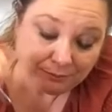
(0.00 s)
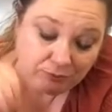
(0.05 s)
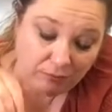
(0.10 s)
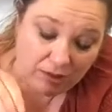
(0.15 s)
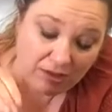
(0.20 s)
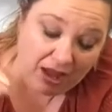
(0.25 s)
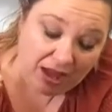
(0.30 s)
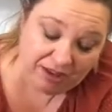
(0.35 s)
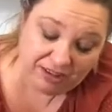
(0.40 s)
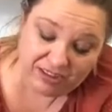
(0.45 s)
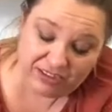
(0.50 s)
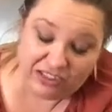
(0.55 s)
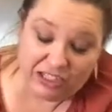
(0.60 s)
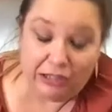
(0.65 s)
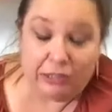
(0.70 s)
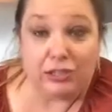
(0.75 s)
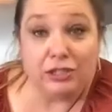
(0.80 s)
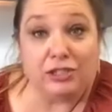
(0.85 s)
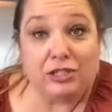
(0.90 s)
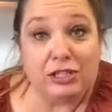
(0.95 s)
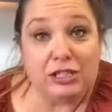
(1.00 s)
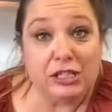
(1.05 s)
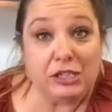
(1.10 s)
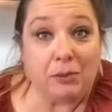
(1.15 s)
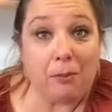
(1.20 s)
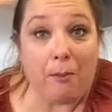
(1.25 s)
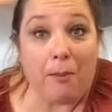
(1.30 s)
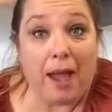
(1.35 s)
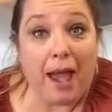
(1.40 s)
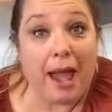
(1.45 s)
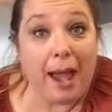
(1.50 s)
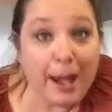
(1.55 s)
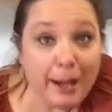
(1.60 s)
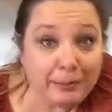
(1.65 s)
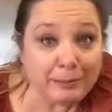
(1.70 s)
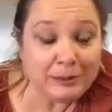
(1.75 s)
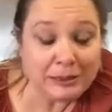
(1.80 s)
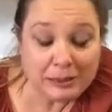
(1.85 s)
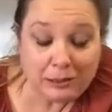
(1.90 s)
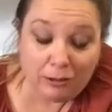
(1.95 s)
That is delicious.
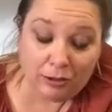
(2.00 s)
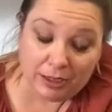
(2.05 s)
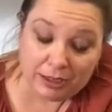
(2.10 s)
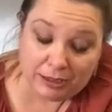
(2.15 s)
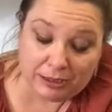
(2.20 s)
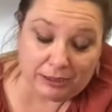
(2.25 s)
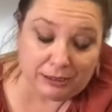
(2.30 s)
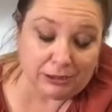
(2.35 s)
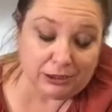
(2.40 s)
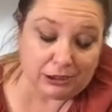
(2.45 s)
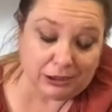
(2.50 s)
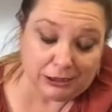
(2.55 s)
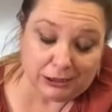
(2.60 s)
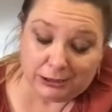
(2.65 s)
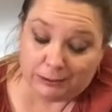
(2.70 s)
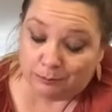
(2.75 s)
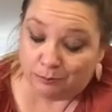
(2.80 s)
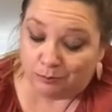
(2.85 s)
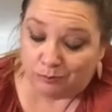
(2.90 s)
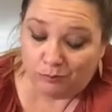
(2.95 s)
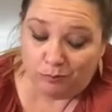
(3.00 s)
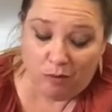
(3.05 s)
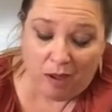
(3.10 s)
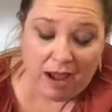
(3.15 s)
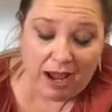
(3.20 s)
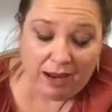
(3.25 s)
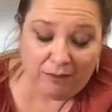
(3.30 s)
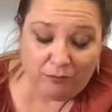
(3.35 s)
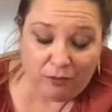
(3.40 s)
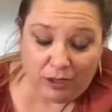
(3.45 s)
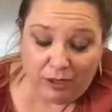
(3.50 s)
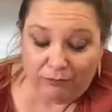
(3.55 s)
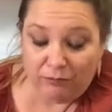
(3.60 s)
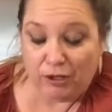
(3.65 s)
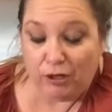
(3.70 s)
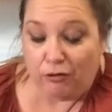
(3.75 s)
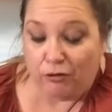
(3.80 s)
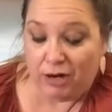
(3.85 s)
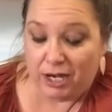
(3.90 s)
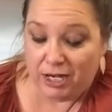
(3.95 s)
Absolutely delicious. Handful of
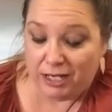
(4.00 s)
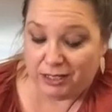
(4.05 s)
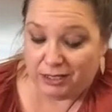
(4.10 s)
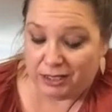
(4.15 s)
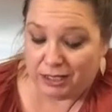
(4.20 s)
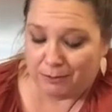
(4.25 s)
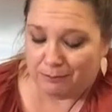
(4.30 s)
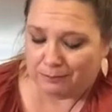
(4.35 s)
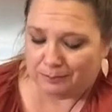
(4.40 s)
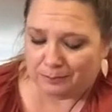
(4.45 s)
ingredients.